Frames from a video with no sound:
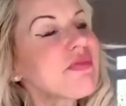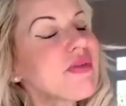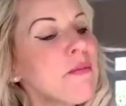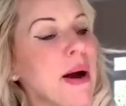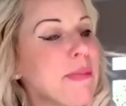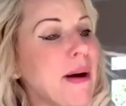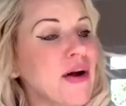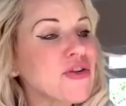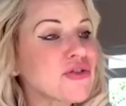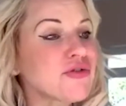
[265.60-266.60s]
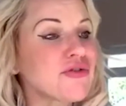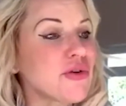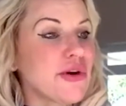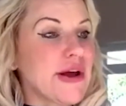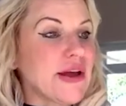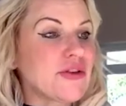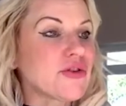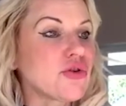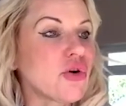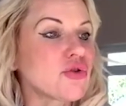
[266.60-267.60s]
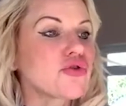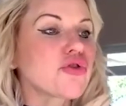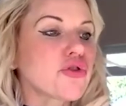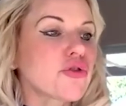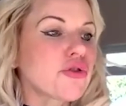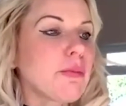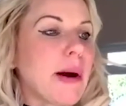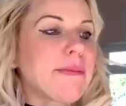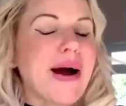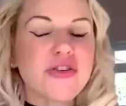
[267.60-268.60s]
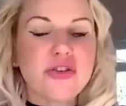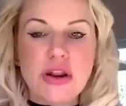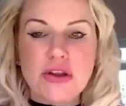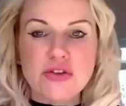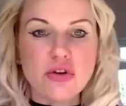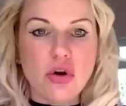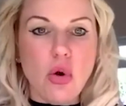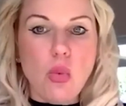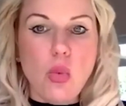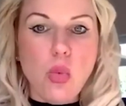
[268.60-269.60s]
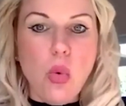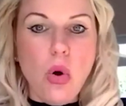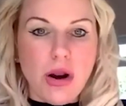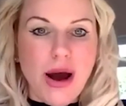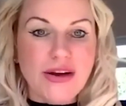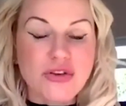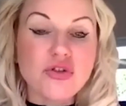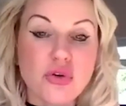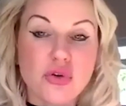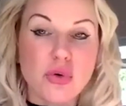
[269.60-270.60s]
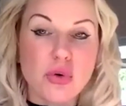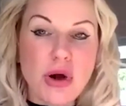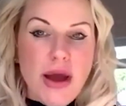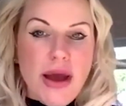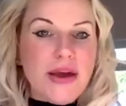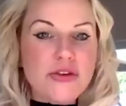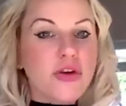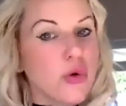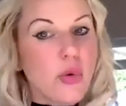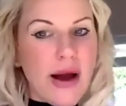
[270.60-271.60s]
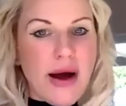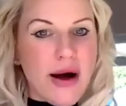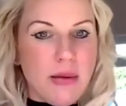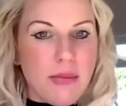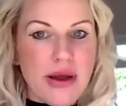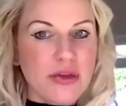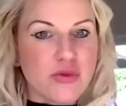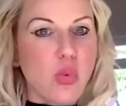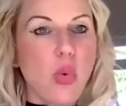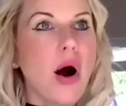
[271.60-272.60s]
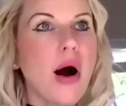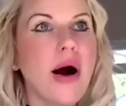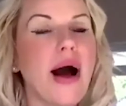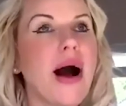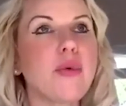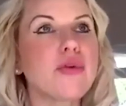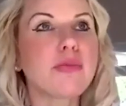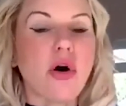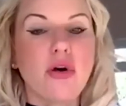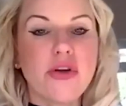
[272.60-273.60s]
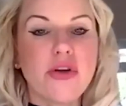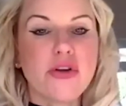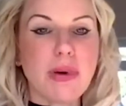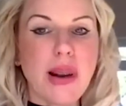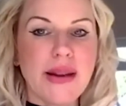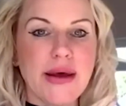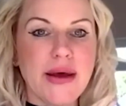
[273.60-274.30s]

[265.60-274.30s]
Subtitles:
My passion for it is not just my passion, it's not what I do, it's who I am, it's why I was put on the planet.